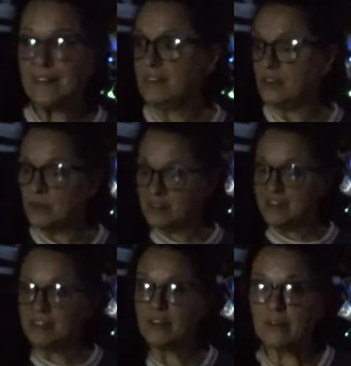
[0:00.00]
You know, it's
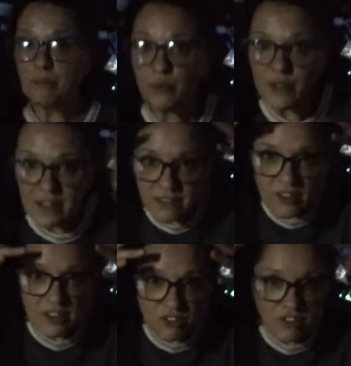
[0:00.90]
easy to breathe. You
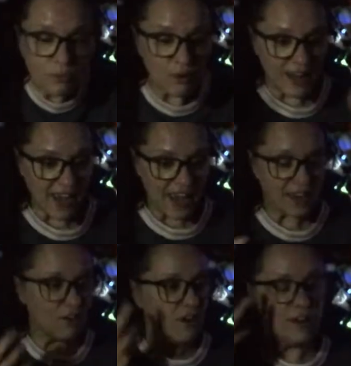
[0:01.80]
can just put a hat
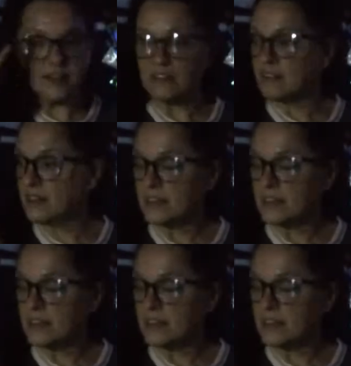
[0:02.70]
on.